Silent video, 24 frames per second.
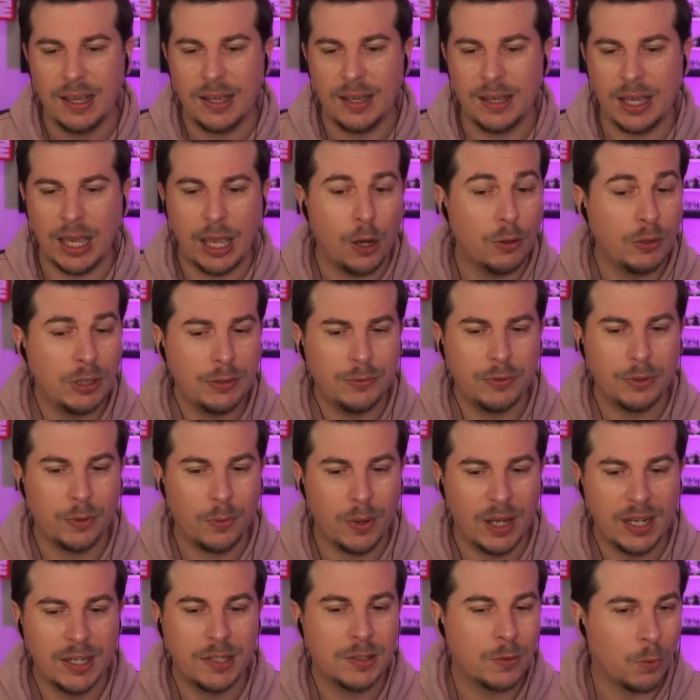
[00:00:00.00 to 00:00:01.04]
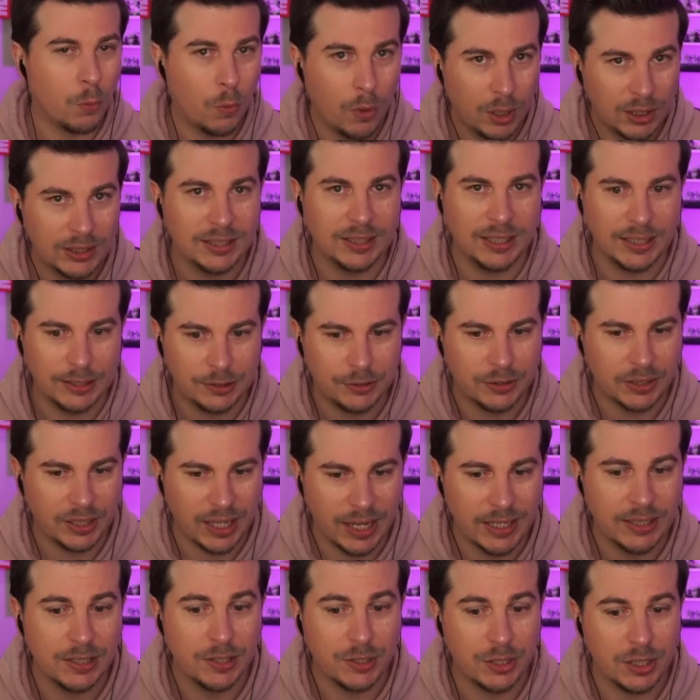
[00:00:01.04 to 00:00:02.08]
it only requires 1 electric
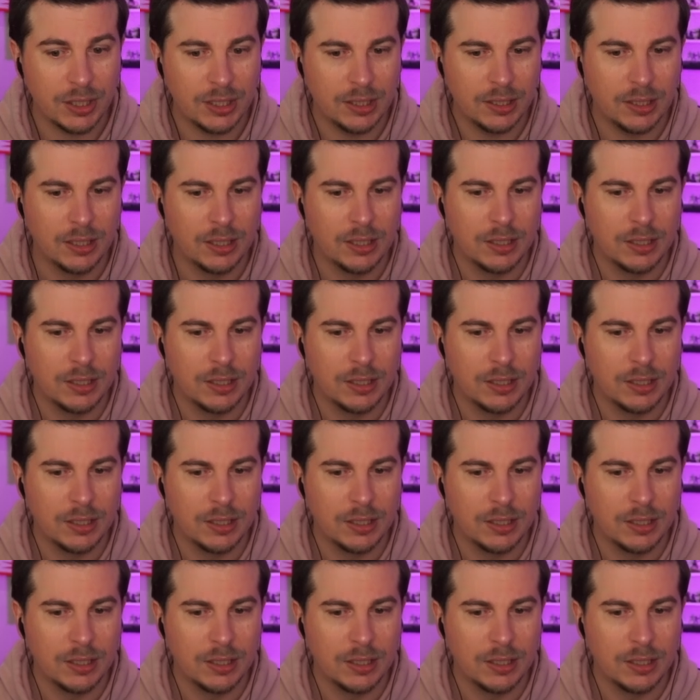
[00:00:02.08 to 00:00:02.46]
energy.